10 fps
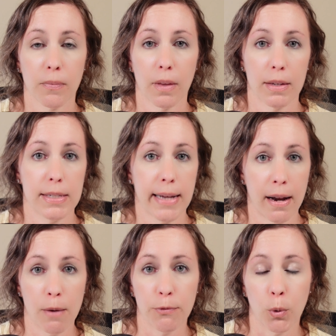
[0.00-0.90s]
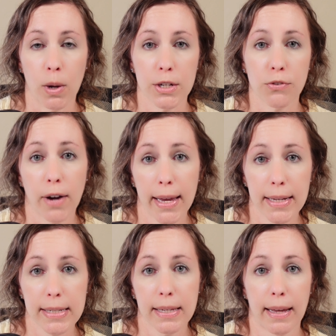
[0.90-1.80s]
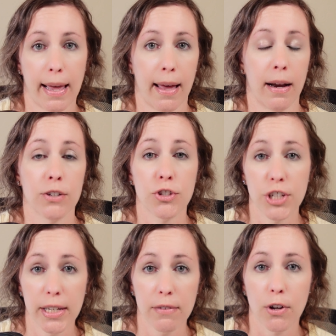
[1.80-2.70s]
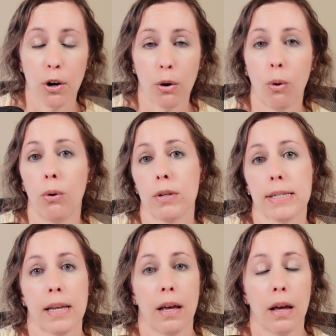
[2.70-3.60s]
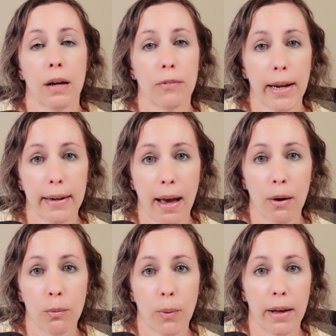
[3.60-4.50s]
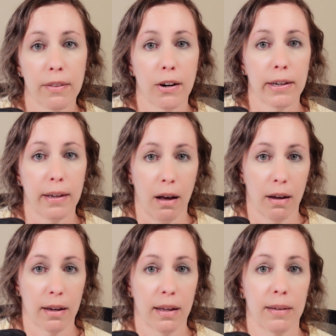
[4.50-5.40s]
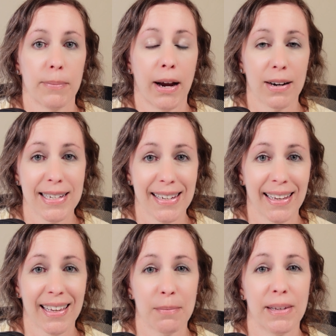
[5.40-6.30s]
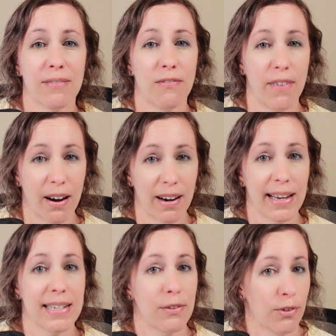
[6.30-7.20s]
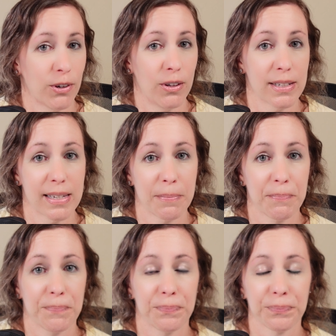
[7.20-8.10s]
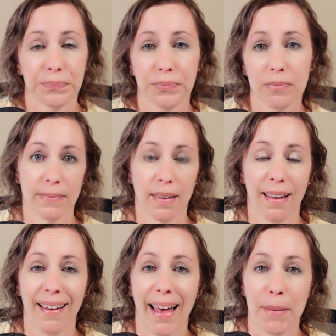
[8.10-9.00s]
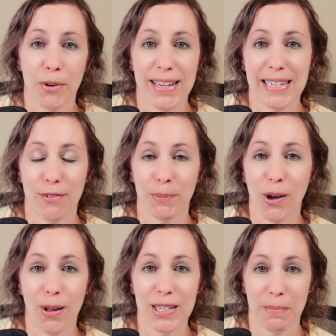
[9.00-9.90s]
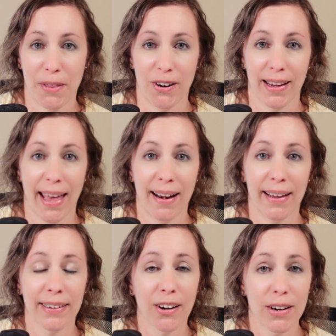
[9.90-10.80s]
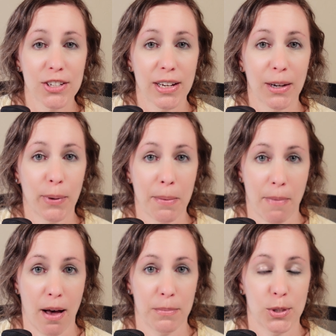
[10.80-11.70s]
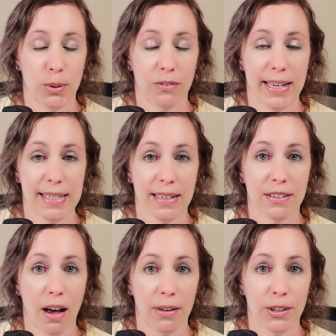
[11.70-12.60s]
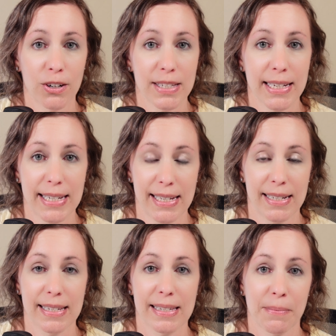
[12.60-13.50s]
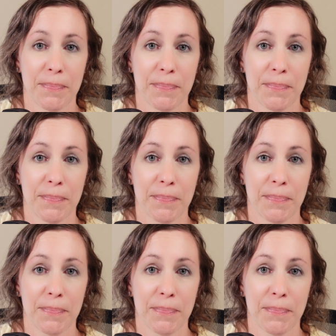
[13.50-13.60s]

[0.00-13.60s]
stand up for what's right and achieve their goals. Right now, while they're young, parenting can be very difficult. I'm Marisa from Call to Mothering, and I encourage and equip moms who are raising toddlers to teens.